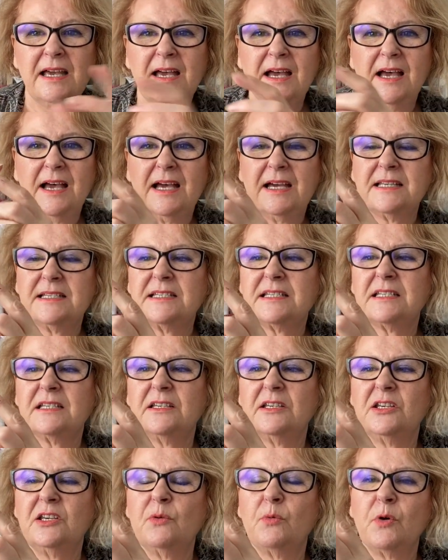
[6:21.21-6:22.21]
And
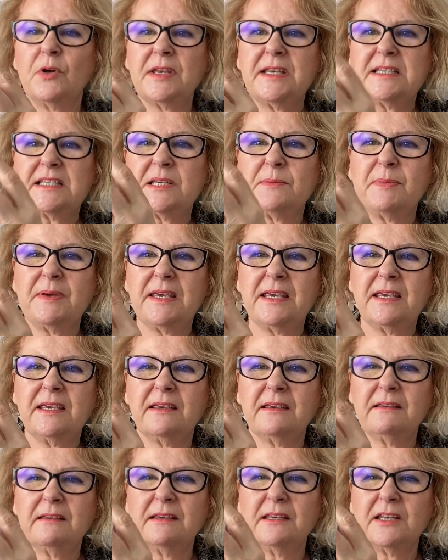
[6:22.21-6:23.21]
you want it to
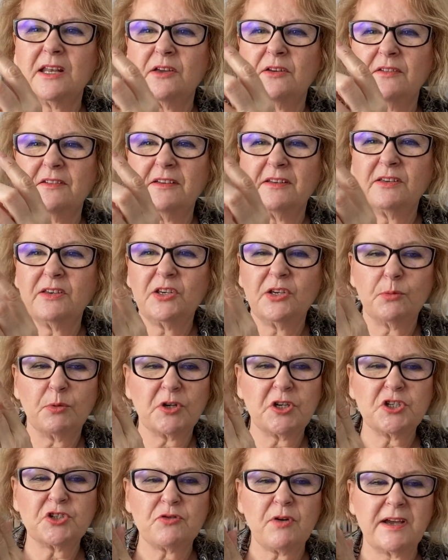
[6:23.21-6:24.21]
be, you know, you
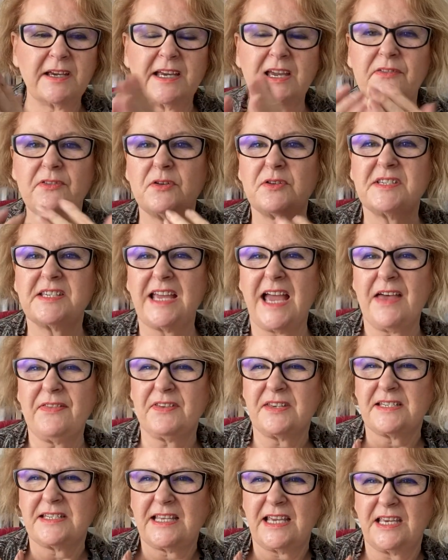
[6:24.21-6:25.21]
want to try and get those
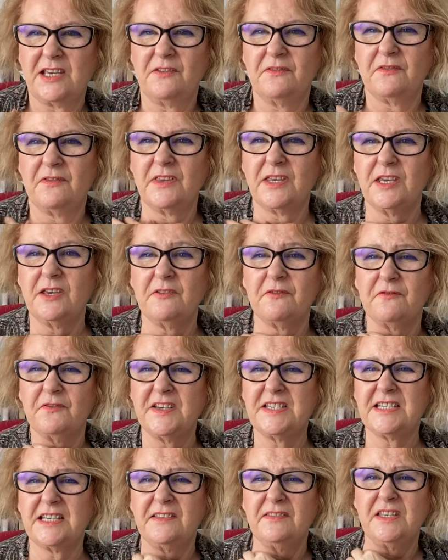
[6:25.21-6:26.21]
gathers that you
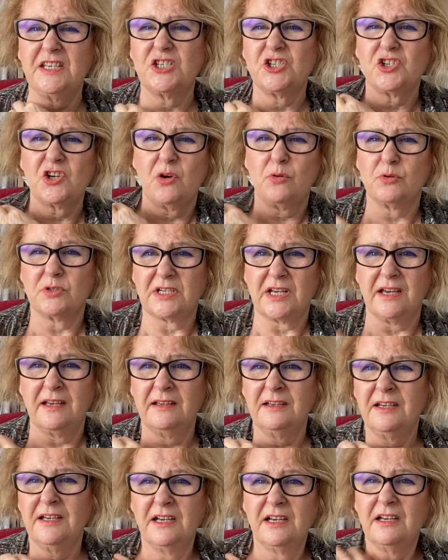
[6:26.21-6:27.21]
fit in this shoulder
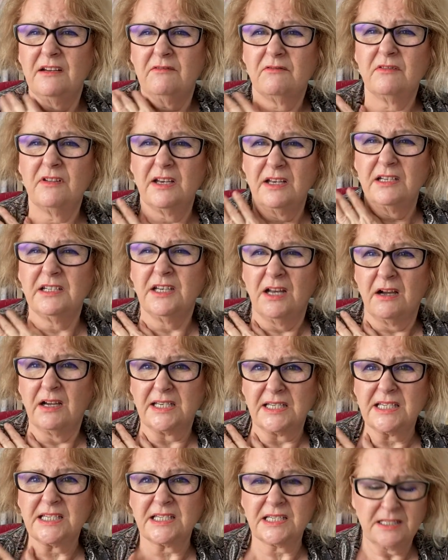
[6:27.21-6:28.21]

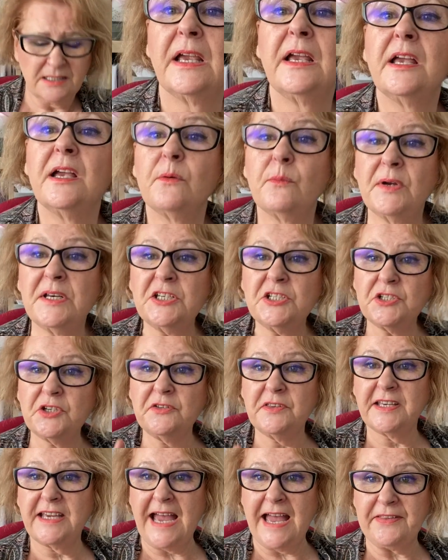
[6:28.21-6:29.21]
nice. And when you
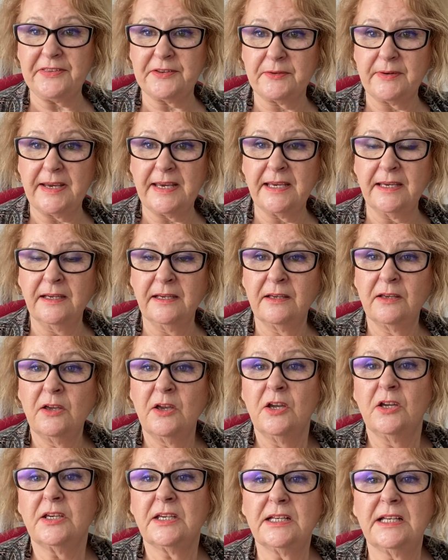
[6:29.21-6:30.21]
do the gathering,
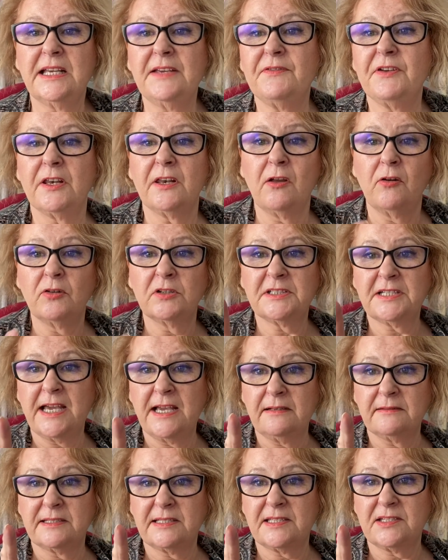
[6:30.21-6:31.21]
you leave a long
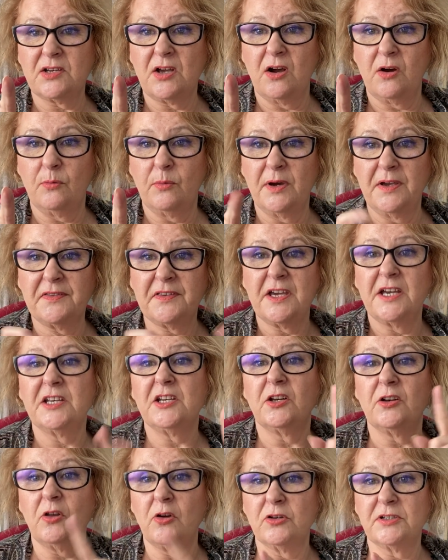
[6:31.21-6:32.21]
tail to start with and
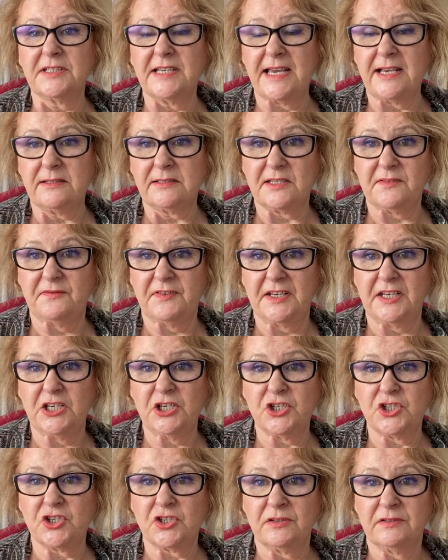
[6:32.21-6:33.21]
a long tail to
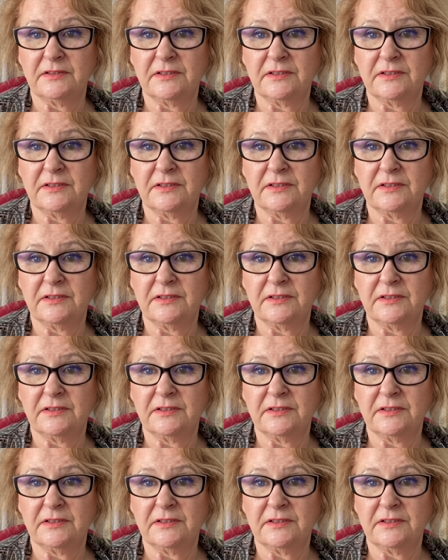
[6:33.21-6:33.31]
finish.